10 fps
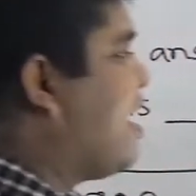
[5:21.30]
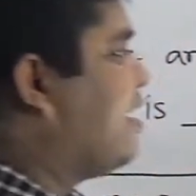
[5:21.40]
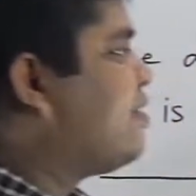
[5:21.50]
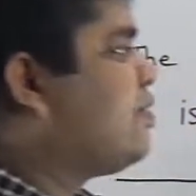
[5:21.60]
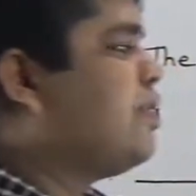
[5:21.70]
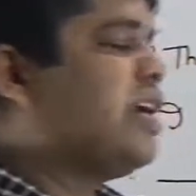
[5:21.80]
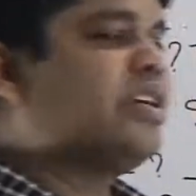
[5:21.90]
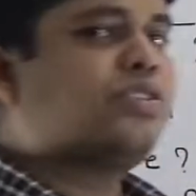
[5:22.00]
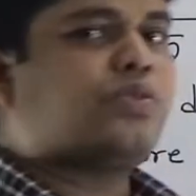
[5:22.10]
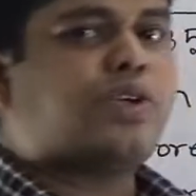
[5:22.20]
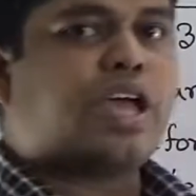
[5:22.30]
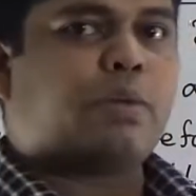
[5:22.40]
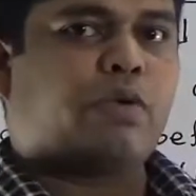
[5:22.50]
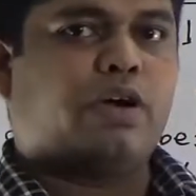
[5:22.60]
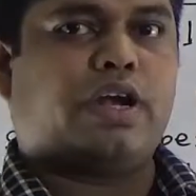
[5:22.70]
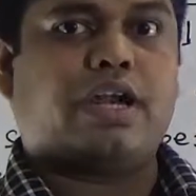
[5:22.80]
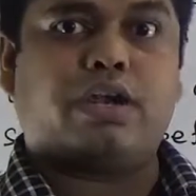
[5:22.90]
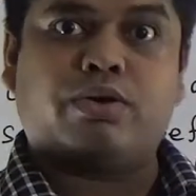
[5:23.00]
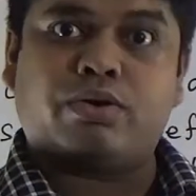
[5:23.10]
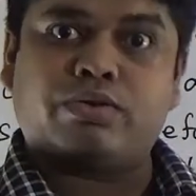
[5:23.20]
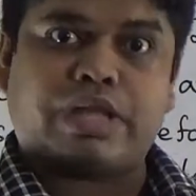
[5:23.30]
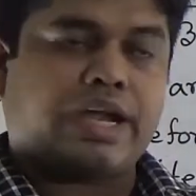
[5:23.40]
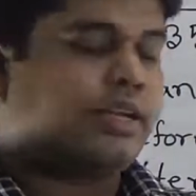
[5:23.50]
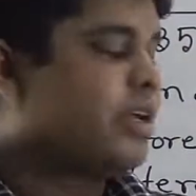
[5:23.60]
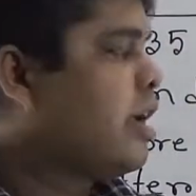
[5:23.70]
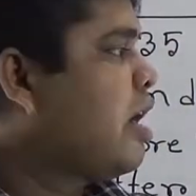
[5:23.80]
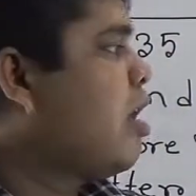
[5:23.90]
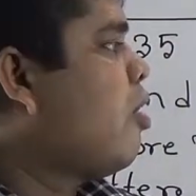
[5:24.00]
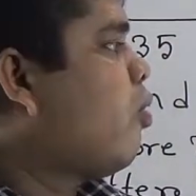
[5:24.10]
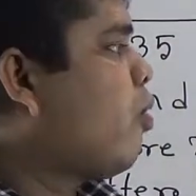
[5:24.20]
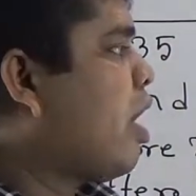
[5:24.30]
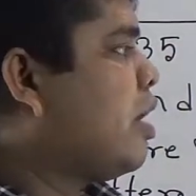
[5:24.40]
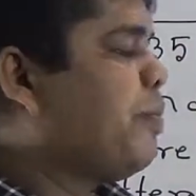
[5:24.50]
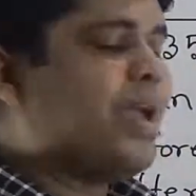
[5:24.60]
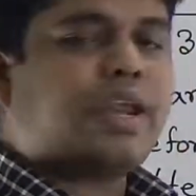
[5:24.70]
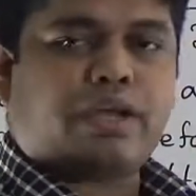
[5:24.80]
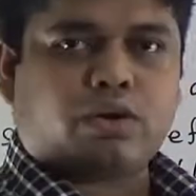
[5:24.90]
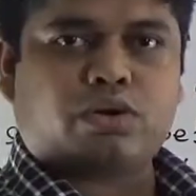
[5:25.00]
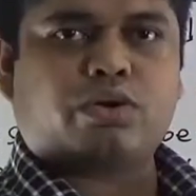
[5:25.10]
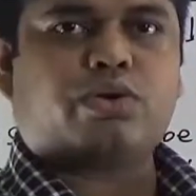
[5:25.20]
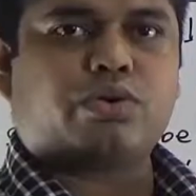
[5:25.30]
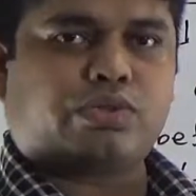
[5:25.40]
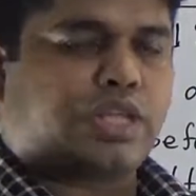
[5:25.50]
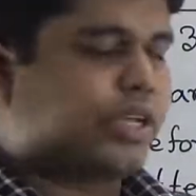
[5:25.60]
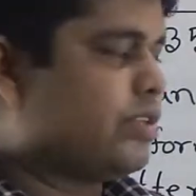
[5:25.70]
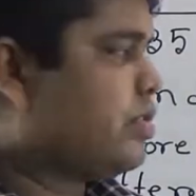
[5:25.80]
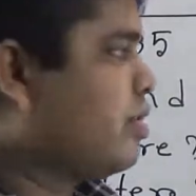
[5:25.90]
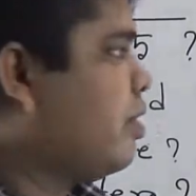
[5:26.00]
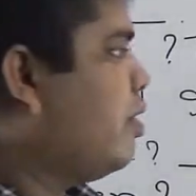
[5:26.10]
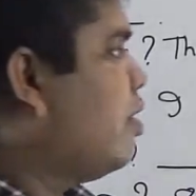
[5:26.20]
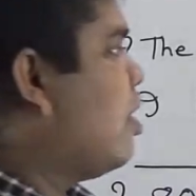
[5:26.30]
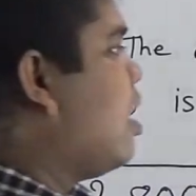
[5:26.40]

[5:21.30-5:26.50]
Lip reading: dear students, we have already known that one pair equal to two things. So